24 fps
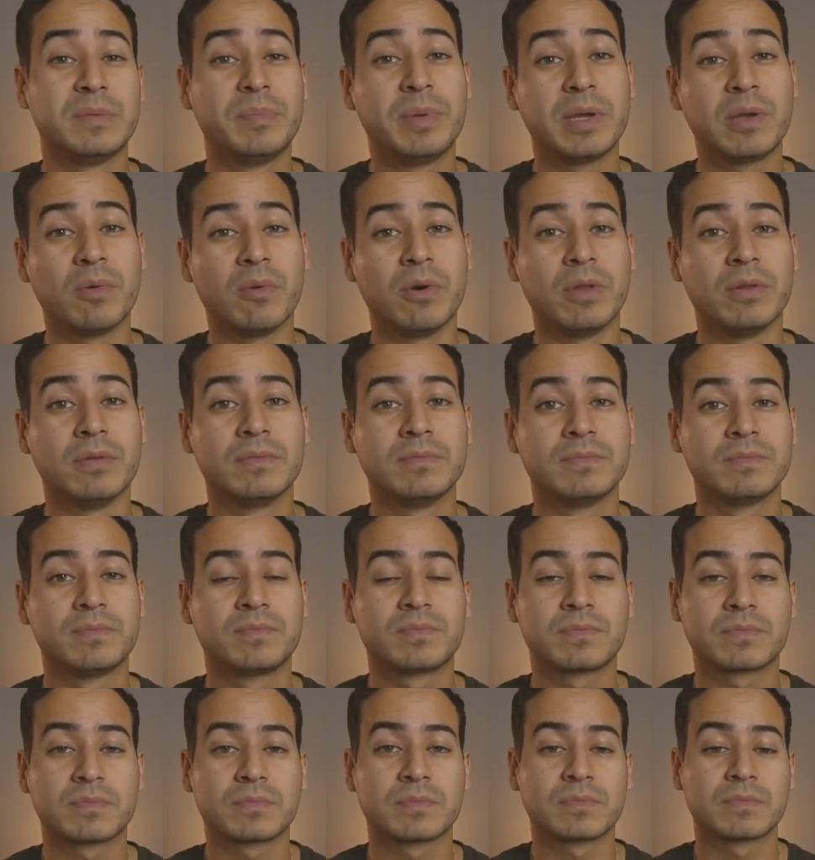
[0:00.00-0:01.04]
is a big one,
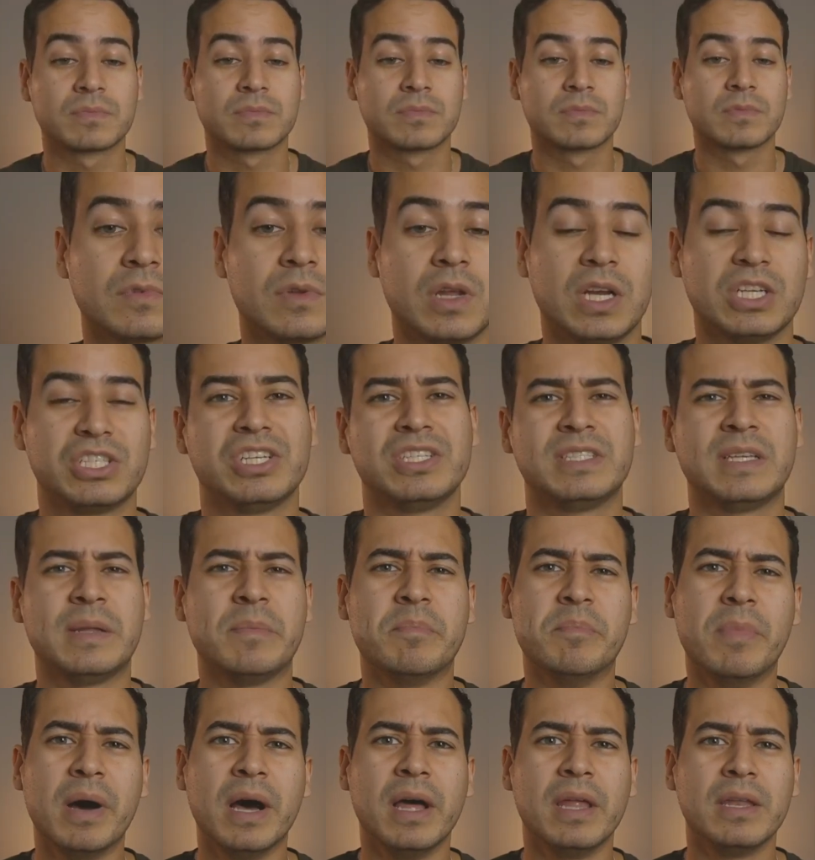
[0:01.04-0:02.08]
I should have
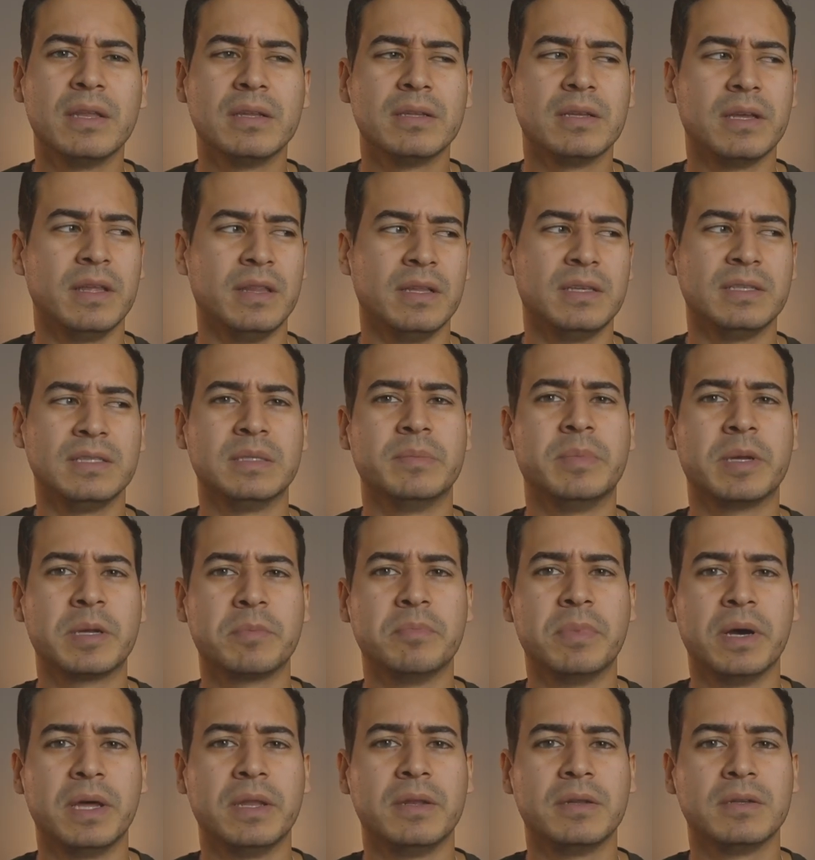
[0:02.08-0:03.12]
said but, and this is a
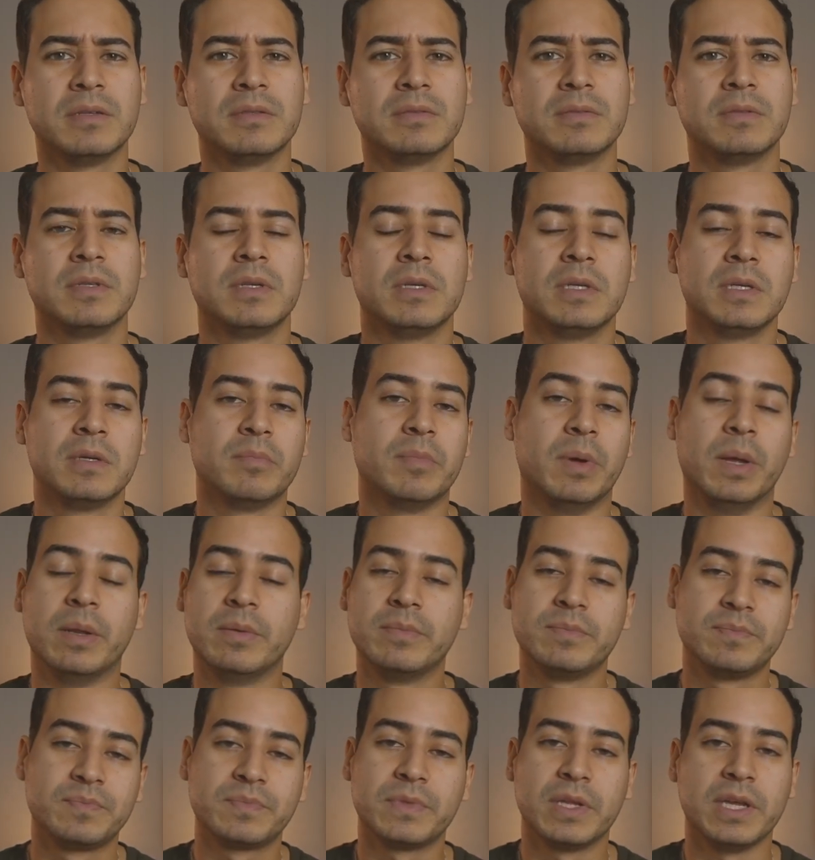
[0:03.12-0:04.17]
big but
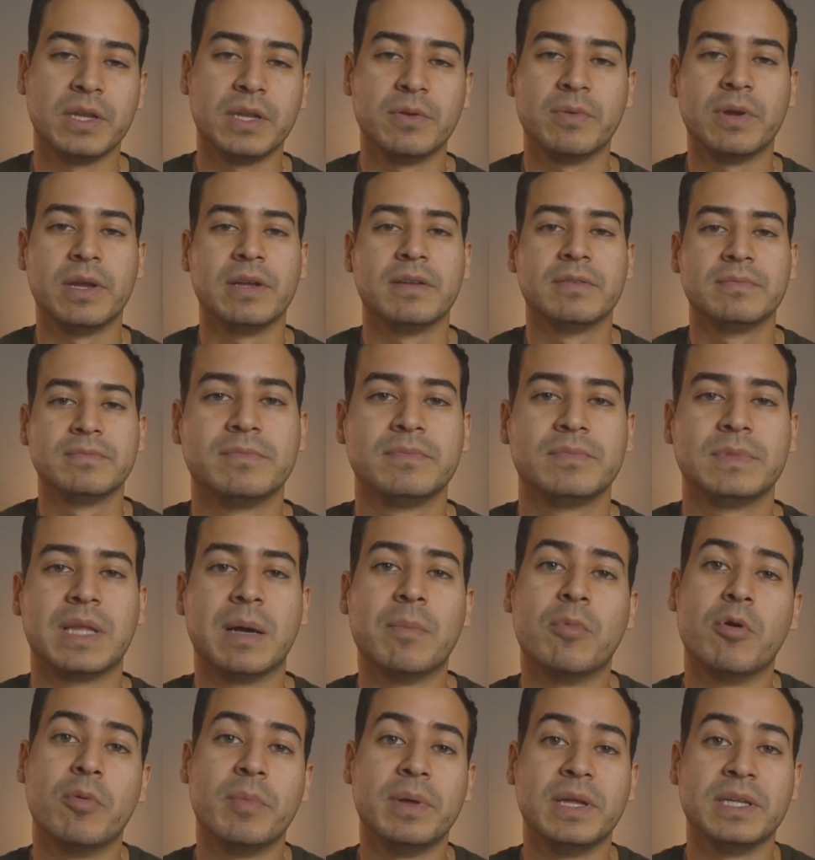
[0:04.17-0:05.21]
anyway, that
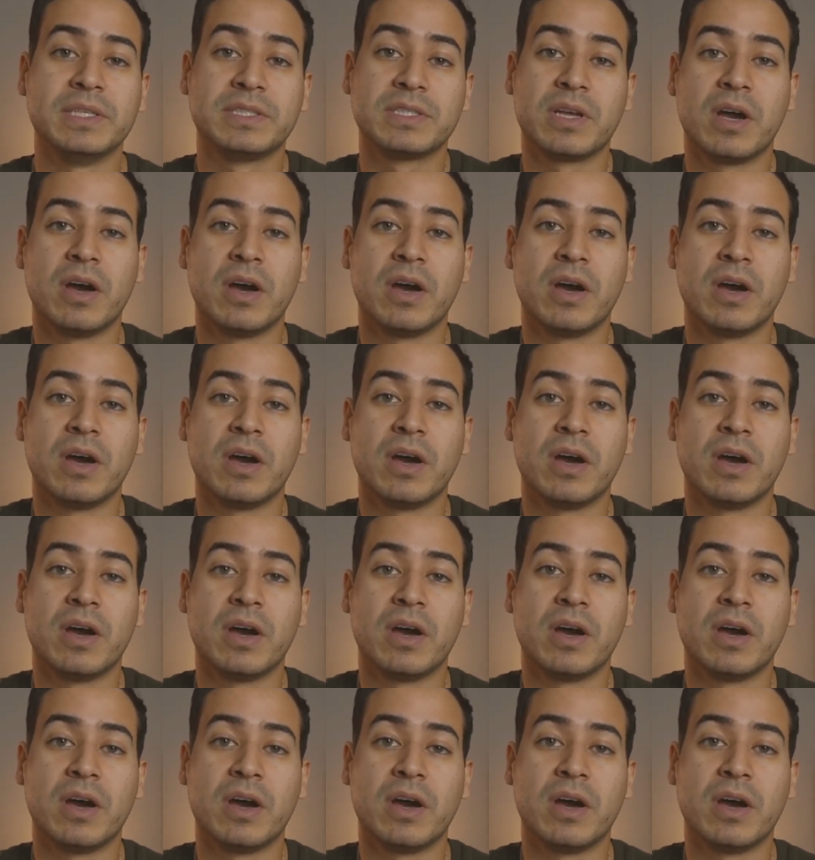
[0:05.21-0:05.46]
moment is